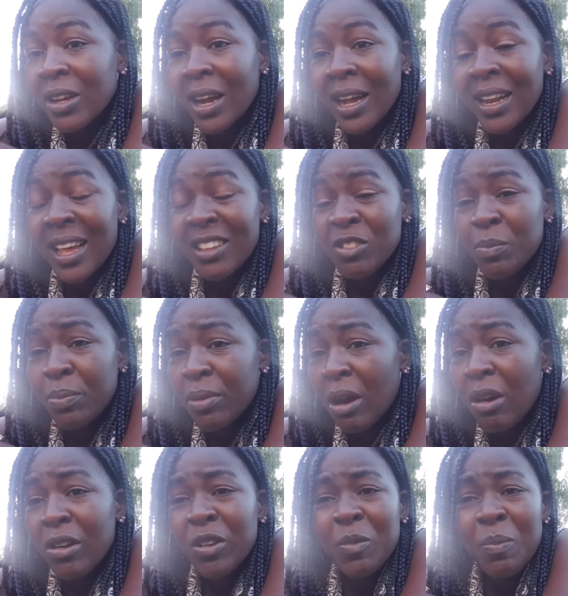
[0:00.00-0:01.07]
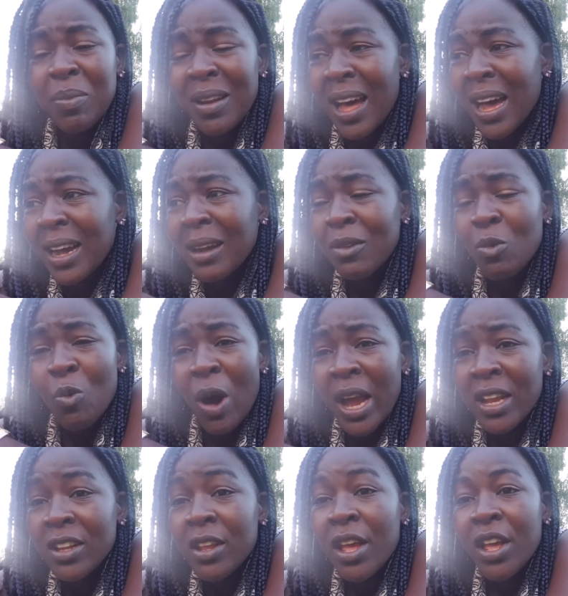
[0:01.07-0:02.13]
colors, brown, black,
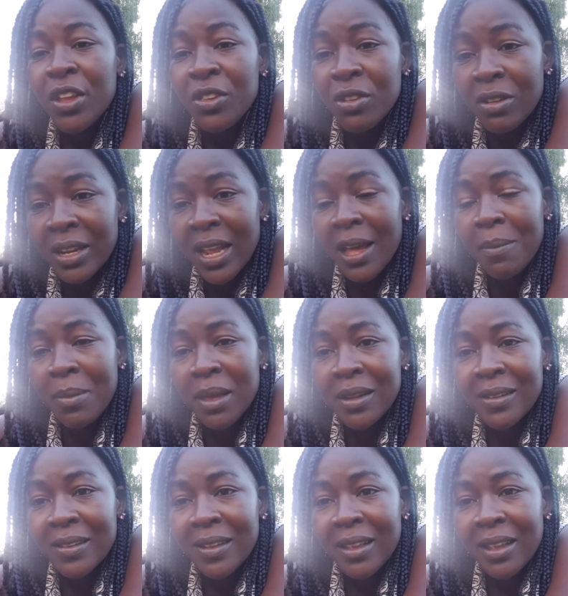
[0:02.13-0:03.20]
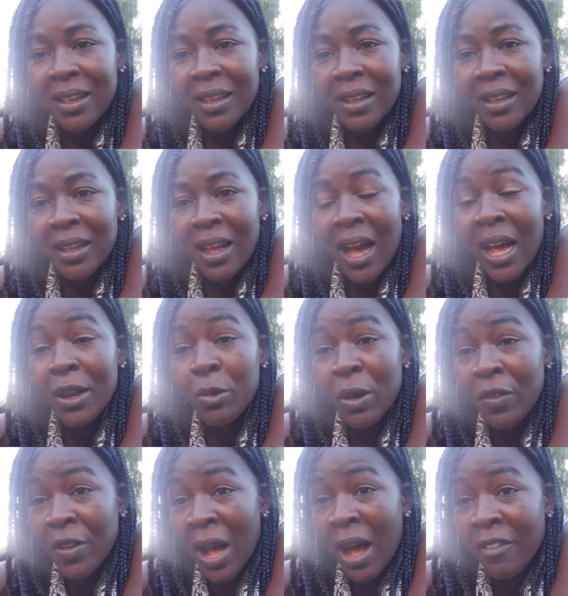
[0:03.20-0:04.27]
white, you name it. And
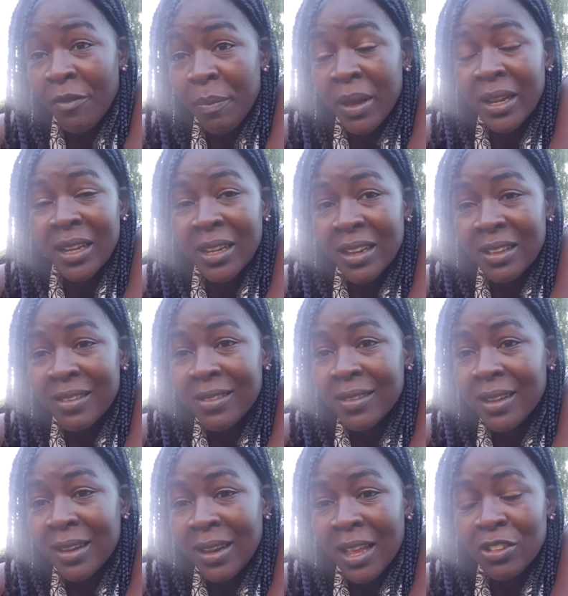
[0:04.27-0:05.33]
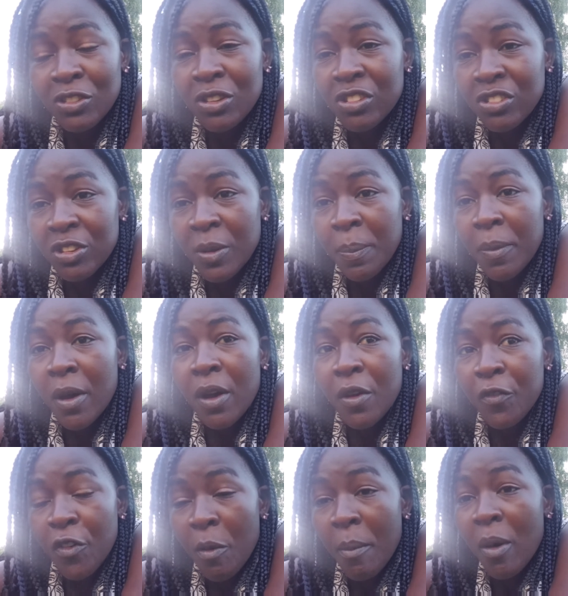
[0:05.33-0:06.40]
I've been in this relationship
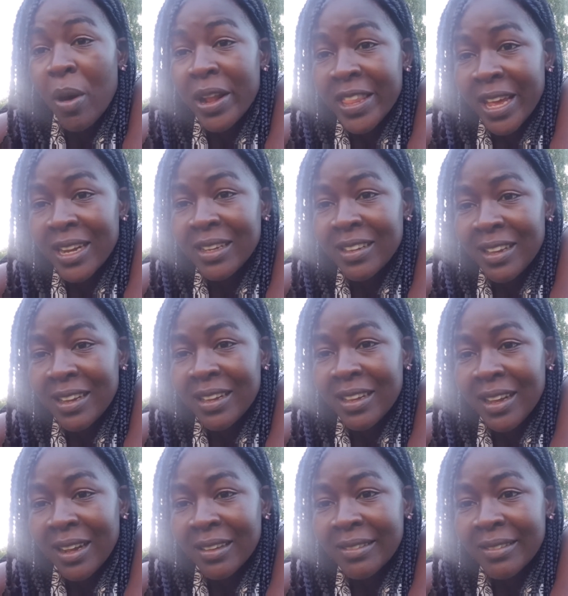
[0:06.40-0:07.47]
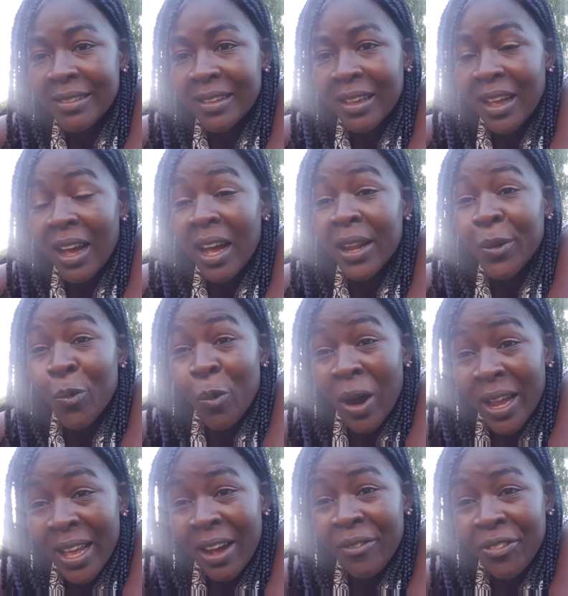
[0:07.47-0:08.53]
for more than 10 years. And
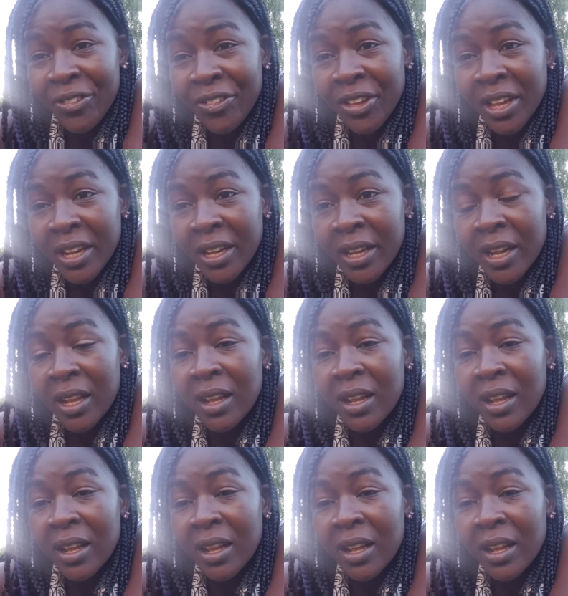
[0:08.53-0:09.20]
what I've seen,